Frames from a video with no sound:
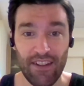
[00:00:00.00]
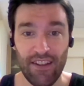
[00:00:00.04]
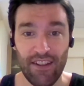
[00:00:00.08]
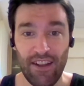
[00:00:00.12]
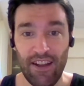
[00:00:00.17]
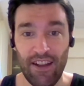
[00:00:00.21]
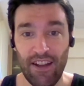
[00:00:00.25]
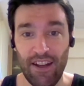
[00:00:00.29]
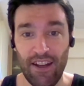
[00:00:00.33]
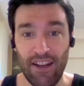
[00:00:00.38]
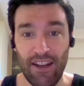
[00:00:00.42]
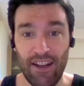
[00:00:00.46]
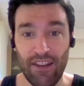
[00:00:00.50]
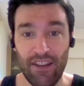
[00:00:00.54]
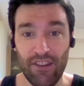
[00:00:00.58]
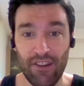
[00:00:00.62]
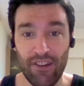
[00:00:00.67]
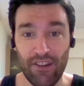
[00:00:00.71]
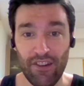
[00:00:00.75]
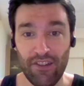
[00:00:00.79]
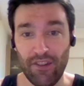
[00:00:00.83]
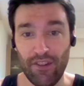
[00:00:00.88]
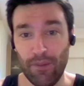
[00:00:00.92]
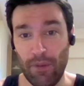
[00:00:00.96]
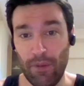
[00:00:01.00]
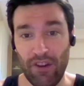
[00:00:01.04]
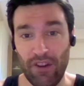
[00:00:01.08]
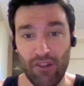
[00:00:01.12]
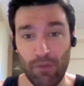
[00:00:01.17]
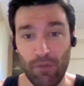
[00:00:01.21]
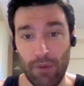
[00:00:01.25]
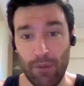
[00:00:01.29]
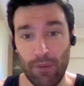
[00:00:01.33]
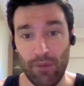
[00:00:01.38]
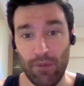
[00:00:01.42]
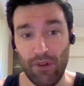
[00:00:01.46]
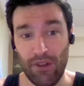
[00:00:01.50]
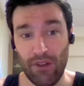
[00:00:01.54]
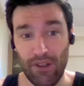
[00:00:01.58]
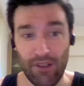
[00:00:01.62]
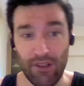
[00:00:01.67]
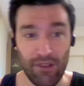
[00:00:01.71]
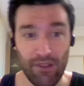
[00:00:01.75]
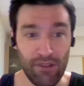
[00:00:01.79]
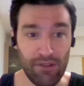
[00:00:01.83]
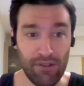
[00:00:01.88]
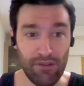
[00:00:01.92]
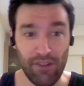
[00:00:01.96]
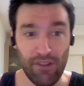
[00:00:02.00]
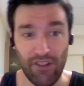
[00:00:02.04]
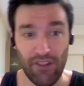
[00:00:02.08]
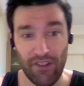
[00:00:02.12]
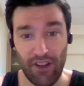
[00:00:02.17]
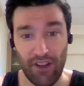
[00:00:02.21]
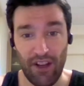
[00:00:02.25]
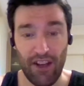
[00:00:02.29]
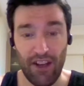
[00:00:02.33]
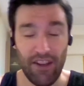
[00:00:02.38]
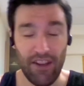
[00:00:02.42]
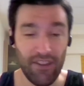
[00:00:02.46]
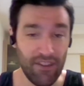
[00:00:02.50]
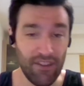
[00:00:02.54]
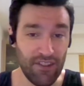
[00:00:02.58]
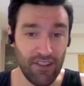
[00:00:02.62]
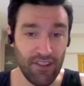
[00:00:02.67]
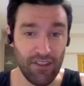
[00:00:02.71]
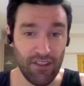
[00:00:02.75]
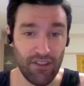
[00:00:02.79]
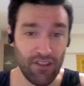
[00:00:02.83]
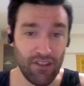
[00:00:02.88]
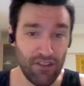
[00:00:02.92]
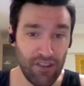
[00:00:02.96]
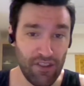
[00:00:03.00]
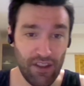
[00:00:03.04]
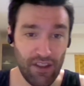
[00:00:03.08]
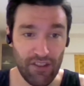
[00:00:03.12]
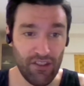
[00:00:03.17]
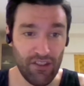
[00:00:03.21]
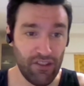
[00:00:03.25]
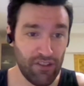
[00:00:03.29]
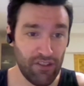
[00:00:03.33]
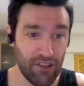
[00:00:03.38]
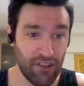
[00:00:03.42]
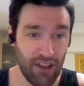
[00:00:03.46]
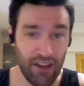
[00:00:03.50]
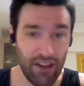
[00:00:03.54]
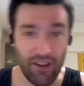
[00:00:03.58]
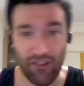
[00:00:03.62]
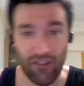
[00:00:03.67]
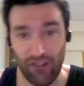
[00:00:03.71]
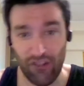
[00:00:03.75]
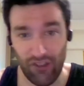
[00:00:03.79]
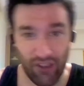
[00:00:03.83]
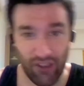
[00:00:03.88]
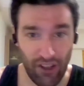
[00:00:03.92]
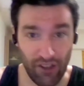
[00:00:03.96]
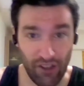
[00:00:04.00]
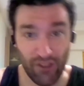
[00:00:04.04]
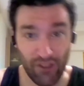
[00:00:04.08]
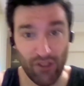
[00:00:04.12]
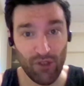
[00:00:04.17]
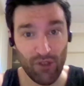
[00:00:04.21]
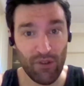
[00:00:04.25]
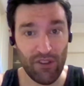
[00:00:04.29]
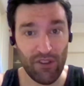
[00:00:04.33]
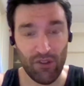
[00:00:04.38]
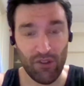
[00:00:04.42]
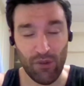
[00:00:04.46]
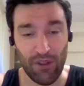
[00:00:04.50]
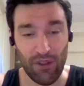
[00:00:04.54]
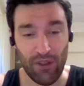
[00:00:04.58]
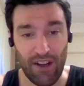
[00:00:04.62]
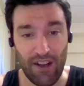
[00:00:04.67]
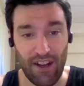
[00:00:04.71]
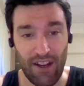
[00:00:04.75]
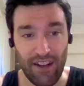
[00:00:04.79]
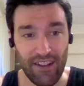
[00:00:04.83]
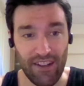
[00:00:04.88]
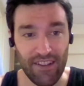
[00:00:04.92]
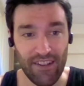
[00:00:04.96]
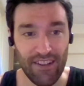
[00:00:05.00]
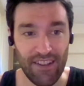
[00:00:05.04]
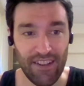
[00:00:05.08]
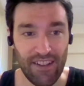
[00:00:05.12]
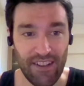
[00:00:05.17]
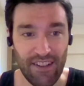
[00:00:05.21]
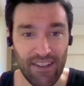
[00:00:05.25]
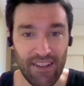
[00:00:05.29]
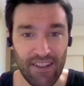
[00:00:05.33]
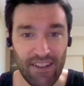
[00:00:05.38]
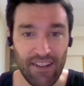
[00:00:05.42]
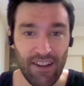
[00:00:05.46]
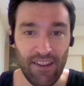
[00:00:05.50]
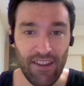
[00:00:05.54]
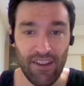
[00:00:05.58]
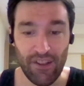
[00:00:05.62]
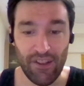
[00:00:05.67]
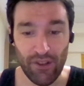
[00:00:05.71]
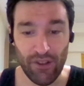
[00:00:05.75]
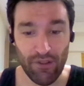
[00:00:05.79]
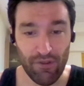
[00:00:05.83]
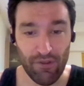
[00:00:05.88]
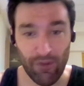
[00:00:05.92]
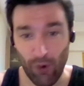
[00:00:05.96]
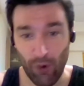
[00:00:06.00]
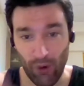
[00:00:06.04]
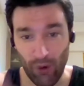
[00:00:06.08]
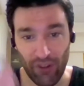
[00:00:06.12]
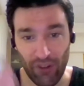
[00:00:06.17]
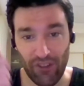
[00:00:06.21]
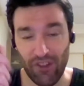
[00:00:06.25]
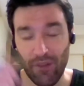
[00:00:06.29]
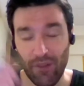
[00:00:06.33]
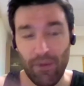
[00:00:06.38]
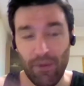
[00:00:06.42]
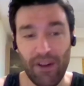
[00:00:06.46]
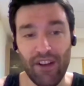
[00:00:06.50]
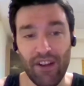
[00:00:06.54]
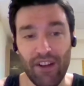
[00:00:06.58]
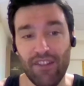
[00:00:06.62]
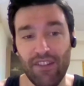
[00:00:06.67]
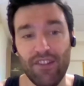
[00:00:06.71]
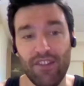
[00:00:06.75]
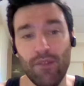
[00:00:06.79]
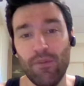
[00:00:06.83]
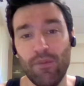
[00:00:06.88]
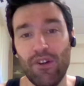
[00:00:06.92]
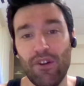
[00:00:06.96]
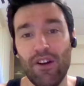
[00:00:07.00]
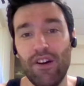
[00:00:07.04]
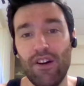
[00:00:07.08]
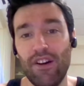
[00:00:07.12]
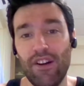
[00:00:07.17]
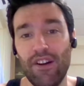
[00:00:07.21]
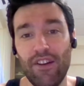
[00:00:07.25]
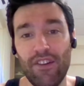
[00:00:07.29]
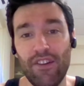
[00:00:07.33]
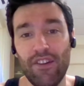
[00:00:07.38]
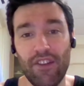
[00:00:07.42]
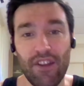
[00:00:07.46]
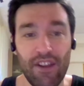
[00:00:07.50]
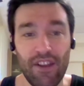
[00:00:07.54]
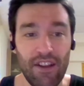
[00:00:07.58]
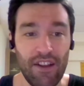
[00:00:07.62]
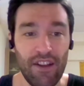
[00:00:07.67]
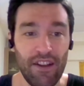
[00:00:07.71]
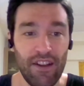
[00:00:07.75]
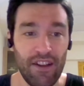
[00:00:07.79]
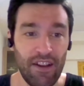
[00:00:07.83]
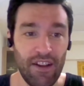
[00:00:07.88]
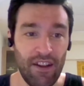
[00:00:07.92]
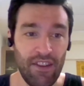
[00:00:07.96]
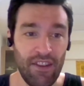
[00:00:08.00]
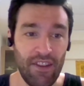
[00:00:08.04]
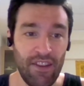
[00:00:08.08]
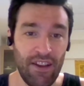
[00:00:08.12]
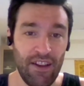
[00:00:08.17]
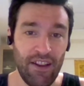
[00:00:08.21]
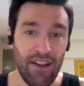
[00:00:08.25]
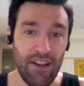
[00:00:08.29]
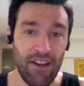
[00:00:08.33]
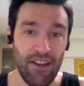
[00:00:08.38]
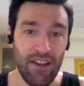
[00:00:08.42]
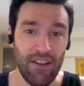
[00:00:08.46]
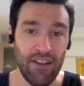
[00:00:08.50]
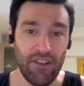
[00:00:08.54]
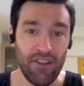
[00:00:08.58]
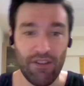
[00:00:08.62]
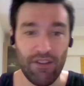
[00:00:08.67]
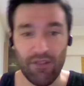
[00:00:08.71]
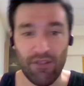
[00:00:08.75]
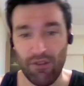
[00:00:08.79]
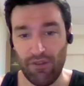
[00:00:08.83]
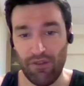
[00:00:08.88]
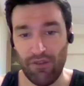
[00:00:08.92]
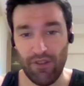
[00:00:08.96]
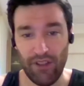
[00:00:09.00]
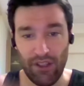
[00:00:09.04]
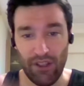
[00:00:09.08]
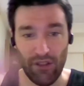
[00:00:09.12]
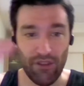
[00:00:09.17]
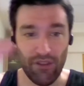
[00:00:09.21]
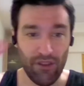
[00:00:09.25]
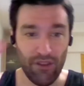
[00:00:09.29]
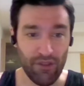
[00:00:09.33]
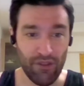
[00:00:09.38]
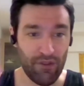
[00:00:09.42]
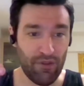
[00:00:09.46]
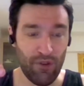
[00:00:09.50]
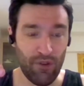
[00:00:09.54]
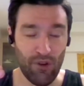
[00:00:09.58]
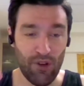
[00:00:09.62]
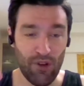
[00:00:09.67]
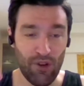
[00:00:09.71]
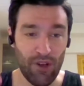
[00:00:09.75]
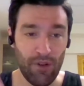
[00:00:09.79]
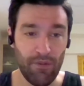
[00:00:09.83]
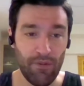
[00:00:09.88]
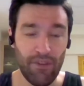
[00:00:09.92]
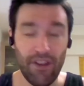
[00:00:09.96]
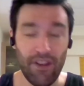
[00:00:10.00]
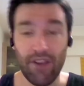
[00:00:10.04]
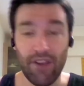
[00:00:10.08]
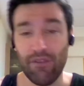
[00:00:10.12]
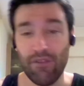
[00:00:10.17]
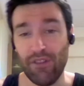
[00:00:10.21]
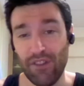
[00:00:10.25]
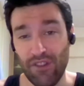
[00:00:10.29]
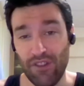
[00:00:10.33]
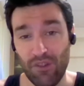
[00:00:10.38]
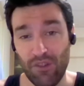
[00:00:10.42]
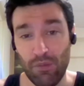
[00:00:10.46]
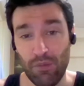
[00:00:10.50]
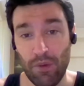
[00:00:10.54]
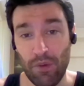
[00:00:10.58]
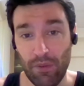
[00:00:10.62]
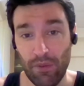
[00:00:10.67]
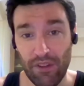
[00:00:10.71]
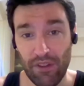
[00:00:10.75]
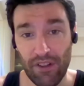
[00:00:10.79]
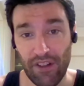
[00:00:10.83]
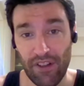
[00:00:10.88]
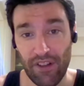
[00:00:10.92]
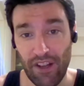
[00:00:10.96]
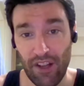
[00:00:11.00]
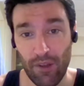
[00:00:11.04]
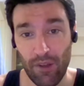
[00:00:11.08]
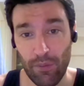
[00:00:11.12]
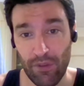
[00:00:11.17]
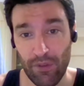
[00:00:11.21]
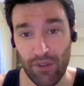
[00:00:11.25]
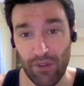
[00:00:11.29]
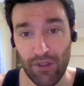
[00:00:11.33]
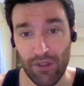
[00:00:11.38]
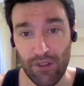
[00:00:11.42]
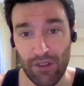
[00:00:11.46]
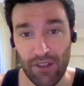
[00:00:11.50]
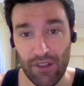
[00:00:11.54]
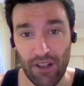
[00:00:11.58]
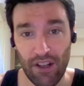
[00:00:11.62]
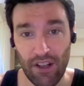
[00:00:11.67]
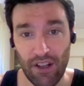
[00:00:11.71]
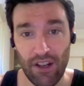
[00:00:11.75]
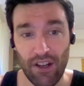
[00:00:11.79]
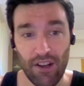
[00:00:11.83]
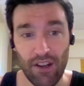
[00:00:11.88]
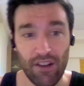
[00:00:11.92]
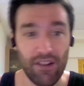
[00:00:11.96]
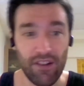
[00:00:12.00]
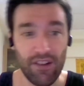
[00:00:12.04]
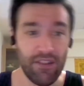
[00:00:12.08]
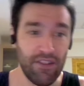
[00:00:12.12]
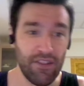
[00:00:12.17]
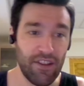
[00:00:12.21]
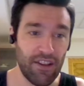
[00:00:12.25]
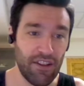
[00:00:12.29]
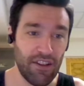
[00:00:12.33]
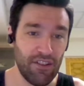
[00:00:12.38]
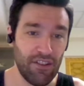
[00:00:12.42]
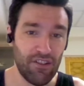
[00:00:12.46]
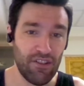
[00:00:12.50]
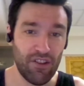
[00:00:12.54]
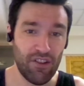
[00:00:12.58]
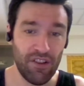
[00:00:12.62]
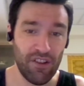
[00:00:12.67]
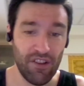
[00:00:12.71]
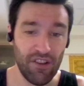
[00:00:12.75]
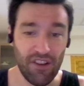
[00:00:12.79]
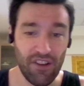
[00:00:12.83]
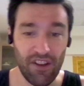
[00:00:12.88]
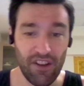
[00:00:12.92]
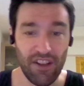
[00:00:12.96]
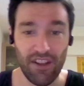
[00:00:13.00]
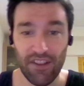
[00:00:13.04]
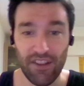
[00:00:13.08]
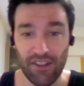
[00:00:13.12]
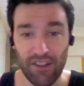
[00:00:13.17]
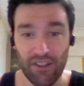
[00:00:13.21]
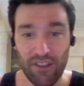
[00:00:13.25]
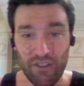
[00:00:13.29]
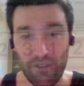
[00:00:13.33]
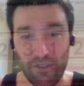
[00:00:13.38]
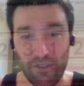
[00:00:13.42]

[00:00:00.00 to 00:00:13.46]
and there's a bunch of people with signs, and they just kind of shuttle you into a line, and then you're forced to buy a SIM card, and then you have to fill out this form. Thankfully, there's people there to help you. They can turn it into English